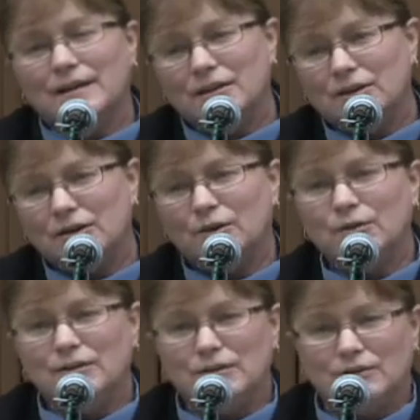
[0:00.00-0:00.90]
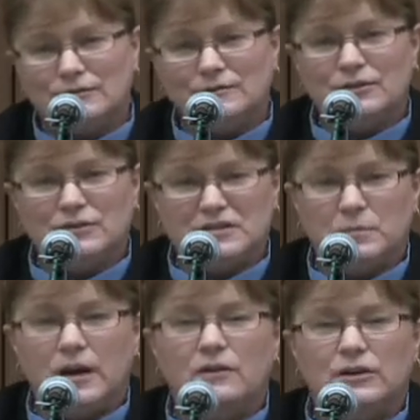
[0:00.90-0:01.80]
you're
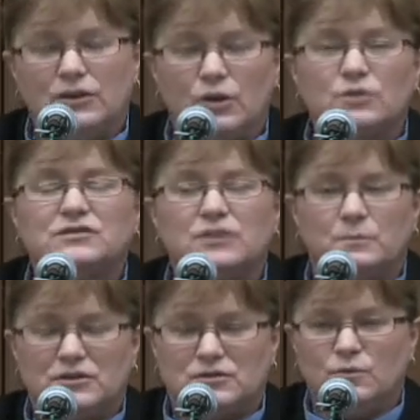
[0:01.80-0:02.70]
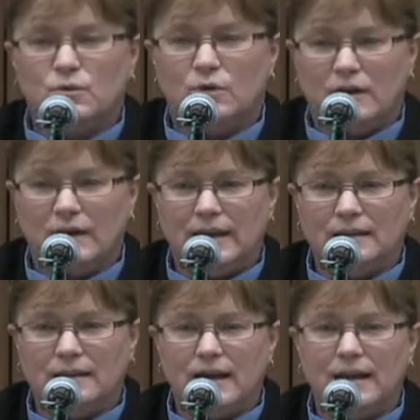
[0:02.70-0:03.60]
aspiring to owe so much more
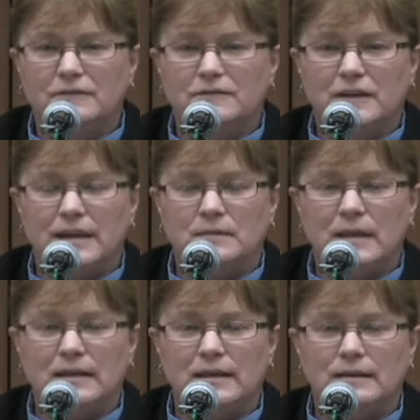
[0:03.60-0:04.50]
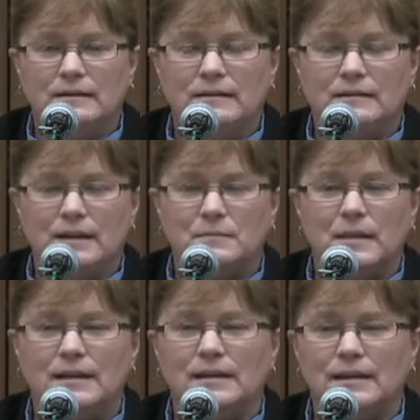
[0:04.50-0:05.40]
in life and
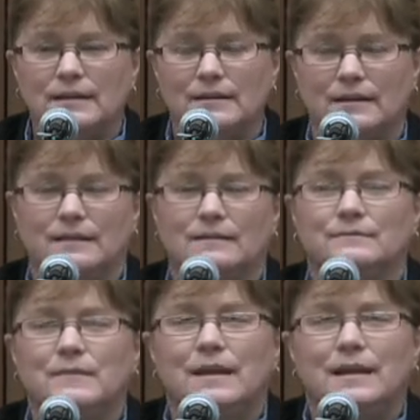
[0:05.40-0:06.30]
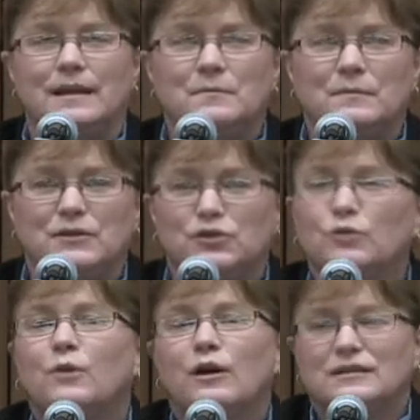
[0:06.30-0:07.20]
making
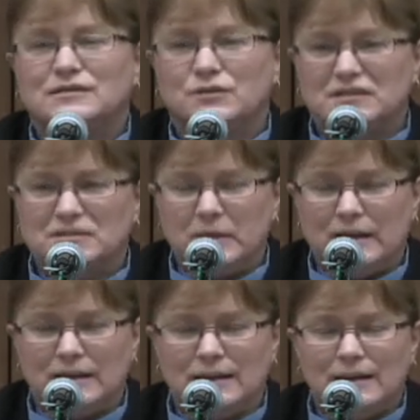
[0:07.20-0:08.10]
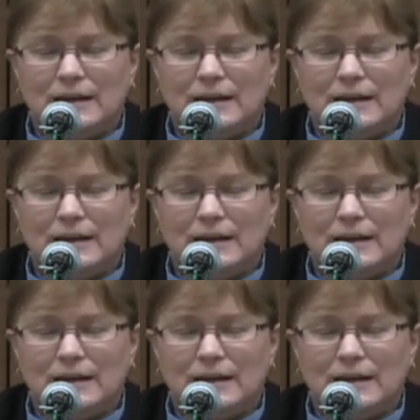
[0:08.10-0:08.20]
your mark, so to speak.